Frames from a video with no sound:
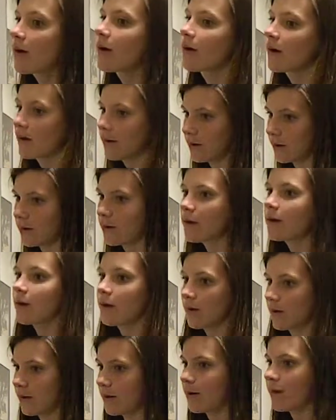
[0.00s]
No
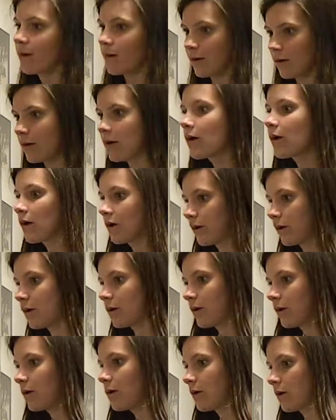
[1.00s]
problem.
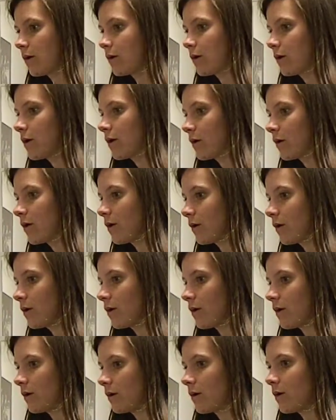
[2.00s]
So just, I'll
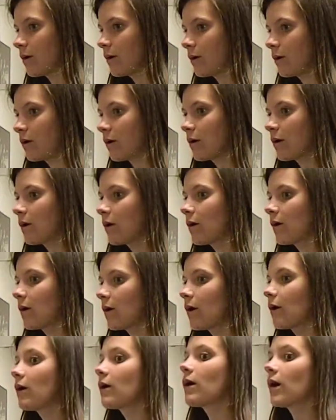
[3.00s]
tell you, I'll kind of
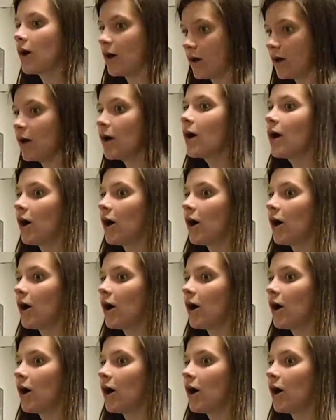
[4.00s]
breathe with you